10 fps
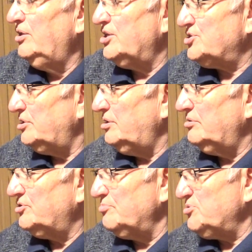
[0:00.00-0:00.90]
there's
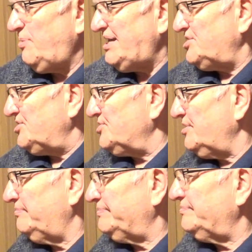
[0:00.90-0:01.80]
some spaces
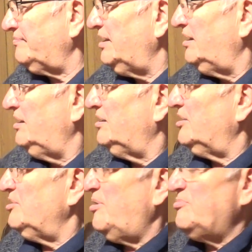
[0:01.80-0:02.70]
now
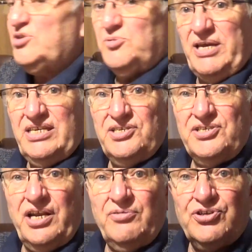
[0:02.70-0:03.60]
you remember the spaces
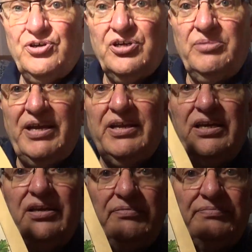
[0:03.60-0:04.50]
that I was talking about
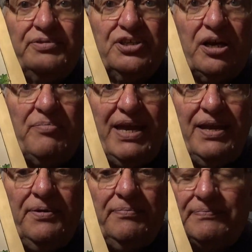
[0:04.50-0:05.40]
here which I
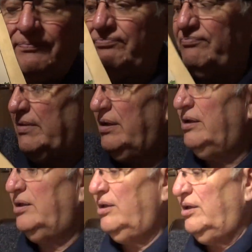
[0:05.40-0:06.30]
made
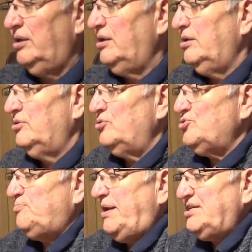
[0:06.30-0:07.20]
those
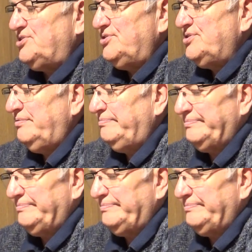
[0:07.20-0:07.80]
spaces